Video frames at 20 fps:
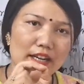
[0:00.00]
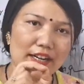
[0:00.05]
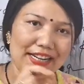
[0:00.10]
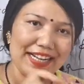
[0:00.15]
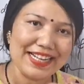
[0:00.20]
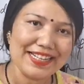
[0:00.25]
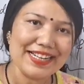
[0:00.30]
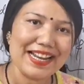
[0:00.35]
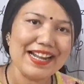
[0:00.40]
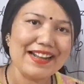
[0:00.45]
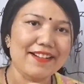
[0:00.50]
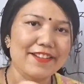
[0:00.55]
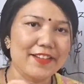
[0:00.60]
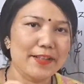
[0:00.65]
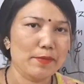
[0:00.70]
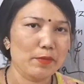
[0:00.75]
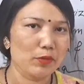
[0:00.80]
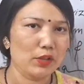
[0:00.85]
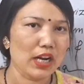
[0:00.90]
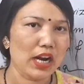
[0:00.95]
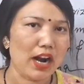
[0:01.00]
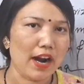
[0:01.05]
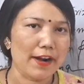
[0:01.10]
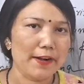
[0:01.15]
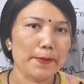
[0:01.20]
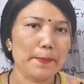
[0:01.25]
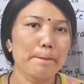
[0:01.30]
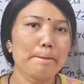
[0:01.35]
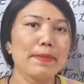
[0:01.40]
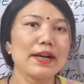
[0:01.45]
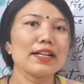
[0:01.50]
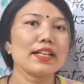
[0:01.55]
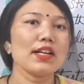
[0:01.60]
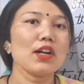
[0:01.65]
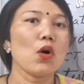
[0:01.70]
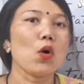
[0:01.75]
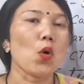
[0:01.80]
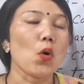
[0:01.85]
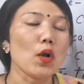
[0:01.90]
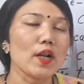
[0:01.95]
rate and rhythm of the heart, but in
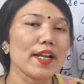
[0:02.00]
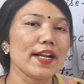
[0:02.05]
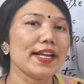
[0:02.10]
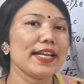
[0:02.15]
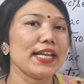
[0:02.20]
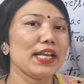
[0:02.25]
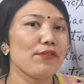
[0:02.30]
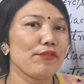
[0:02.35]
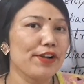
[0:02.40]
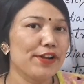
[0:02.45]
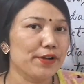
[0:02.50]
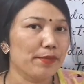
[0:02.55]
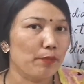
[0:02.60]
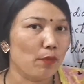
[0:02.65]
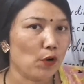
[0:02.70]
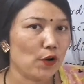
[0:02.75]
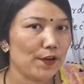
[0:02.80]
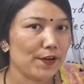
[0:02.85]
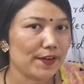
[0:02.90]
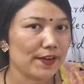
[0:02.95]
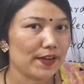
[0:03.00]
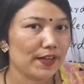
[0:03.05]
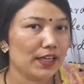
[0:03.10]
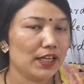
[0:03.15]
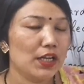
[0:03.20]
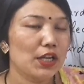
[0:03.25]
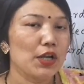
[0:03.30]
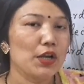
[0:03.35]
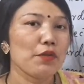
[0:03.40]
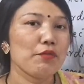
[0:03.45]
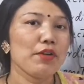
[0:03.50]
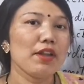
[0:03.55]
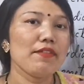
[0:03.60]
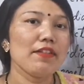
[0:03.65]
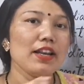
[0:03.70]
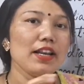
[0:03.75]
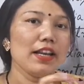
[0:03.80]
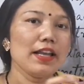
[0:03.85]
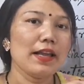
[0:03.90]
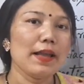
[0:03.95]
Holter event monitor we
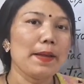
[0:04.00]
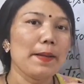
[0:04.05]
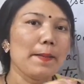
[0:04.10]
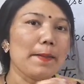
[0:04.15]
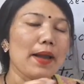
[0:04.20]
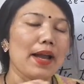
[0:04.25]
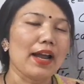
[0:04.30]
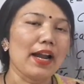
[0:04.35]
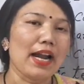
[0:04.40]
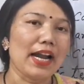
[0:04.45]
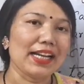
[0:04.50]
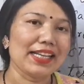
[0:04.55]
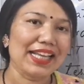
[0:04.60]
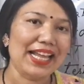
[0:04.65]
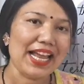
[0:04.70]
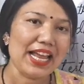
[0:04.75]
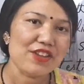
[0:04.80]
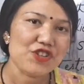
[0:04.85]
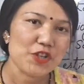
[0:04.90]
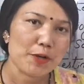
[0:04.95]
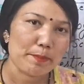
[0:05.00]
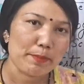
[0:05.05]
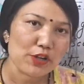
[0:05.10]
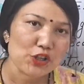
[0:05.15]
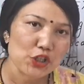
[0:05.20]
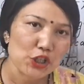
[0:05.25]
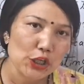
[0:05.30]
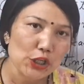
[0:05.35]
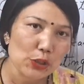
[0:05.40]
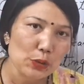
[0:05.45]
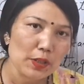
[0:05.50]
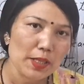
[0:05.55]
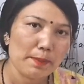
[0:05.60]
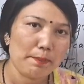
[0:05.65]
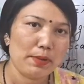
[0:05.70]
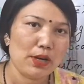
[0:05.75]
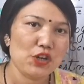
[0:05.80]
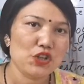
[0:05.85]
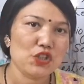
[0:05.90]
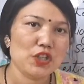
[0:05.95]
will attach a machine to the
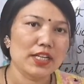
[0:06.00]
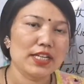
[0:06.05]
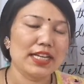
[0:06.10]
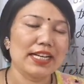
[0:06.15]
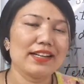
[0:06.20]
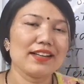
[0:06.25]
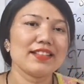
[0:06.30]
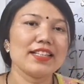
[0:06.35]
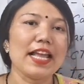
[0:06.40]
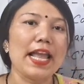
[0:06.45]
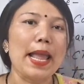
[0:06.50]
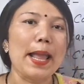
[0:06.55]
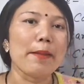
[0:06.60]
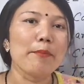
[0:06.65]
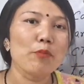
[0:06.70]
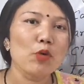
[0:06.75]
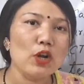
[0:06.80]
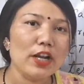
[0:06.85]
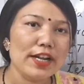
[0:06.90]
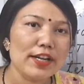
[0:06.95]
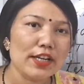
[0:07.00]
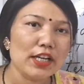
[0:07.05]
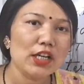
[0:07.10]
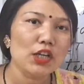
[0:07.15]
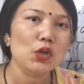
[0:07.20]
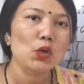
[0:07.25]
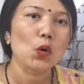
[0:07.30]
patient. It is an ambulatory